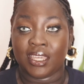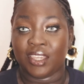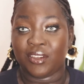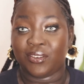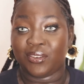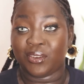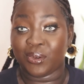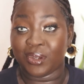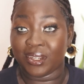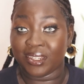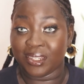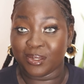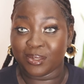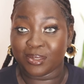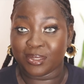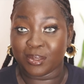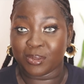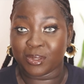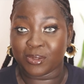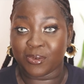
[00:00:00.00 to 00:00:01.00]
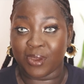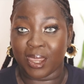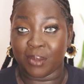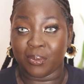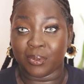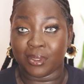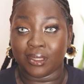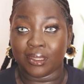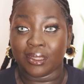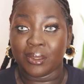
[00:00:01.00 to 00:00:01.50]
If you're a new
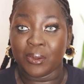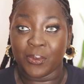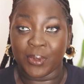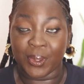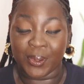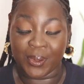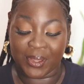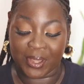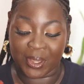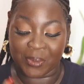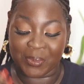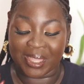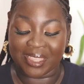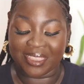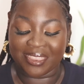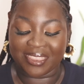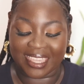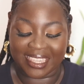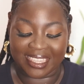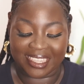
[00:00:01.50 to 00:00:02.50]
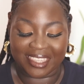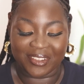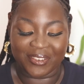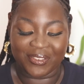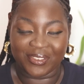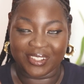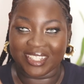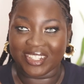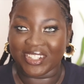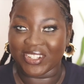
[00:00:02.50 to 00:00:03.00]
subscriber, welcome and thank you
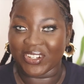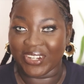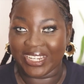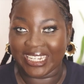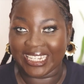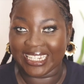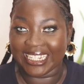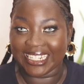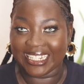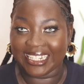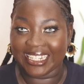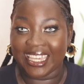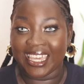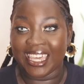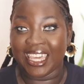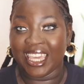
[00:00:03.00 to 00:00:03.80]
for joining.